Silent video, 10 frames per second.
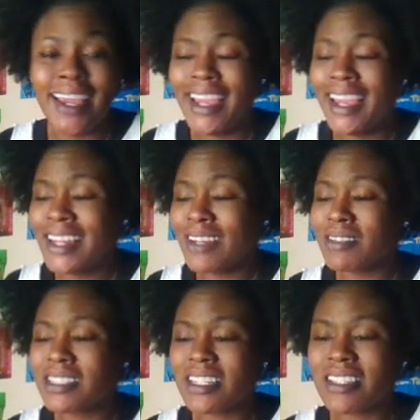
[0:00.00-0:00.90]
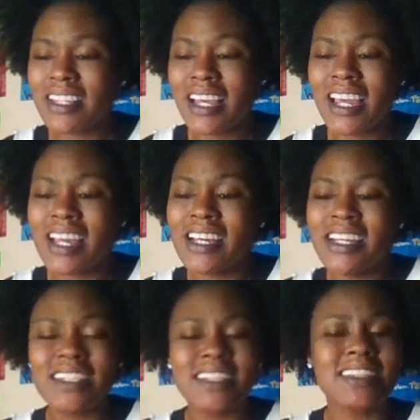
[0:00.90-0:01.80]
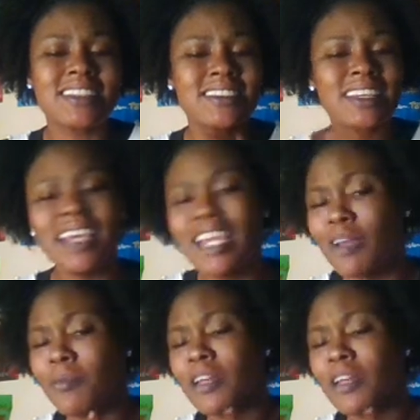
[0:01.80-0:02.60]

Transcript: And it was just like the same,